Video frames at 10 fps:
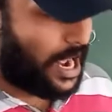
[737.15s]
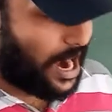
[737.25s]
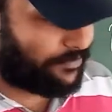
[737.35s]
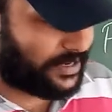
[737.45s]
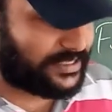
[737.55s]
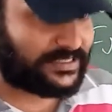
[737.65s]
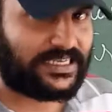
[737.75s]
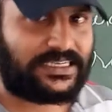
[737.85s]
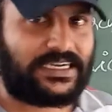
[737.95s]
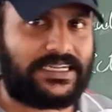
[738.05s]
After reaching
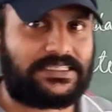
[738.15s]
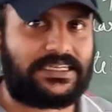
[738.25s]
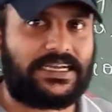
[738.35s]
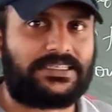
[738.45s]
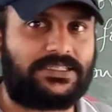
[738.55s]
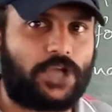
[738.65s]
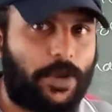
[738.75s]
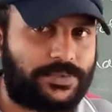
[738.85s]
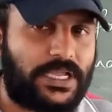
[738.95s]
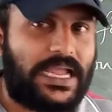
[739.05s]
certain distance, it
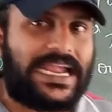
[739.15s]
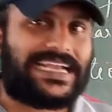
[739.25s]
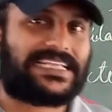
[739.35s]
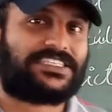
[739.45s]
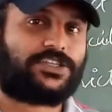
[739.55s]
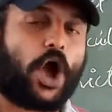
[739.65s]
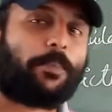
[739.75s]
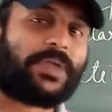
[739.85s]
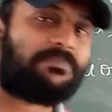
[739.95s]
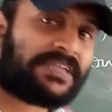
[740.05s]
stops. It is
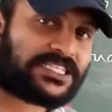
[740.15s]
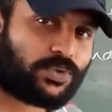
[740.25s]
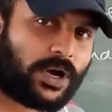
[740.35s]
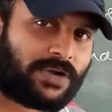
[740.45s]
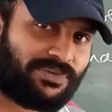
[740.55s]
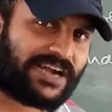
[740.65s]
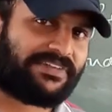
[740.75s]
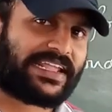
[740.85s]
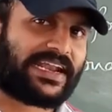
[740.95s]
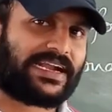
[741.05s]
stopping means what? What
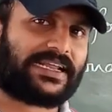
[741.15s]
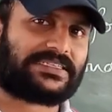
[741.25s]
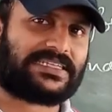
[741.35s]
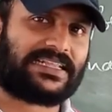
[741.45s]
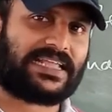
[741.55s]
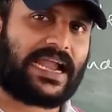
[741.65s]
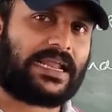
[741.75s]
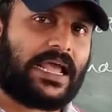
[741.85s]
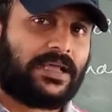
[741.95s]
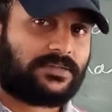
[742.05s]
we can understand
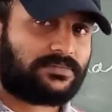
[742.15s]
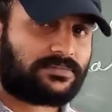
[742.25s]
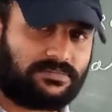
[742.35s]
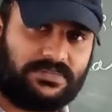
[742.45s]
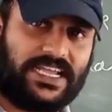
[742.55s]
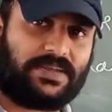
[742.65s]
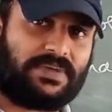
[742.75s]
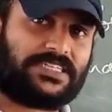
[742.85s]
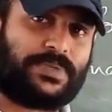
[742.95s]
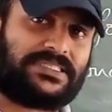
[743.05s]
that there
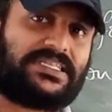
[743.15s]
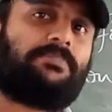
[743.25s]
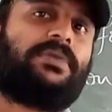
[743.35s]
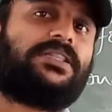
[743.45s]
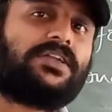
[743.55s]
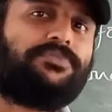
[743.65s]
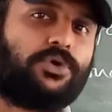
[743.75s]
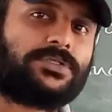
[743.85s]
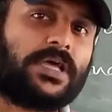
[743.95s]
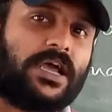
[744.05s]
must be some other
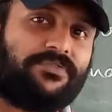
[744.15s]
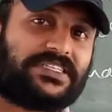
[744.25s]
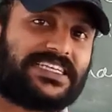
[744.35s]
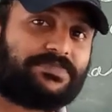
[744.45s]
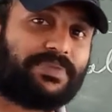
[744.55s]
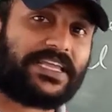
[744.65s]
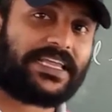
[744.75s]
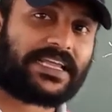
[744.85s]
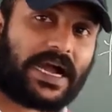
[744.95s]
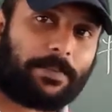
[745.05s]
force which is
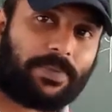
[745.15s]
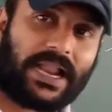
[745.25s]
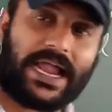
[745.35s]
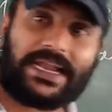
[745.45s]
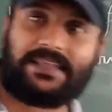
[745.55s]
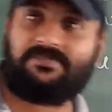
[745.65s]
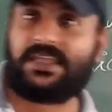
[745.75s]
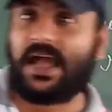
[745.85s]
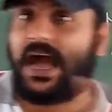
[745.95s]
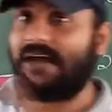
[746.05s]
being applied in
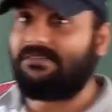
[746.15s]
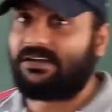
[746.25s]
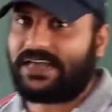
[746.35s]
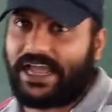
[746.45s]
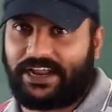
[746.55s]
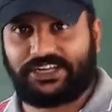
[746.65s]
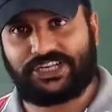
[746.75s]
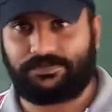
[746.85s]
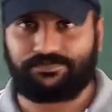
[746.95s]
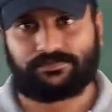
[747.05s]
the other
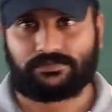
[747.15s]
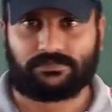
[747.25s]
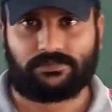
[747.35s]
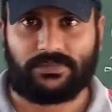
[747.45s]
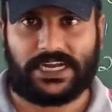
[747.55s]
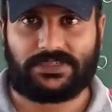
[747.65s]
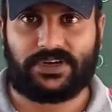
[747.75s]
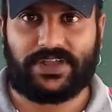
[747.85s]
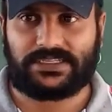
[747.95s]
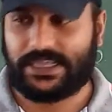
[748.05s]
direction. That's what
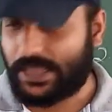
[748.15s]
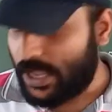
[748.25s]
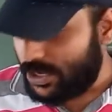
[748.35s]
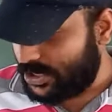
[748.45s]
we are saying.